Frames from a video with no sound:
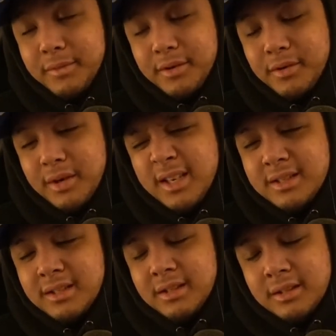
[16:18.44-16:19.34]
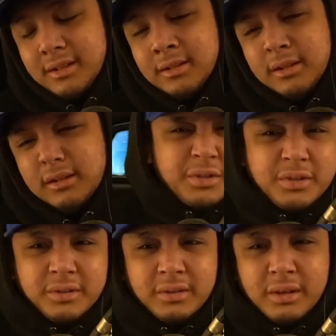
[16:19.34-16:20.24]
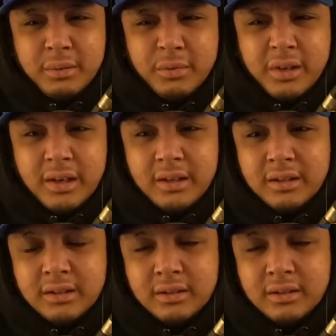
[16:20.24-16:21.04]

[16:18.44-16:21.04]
Crazy. I remember that.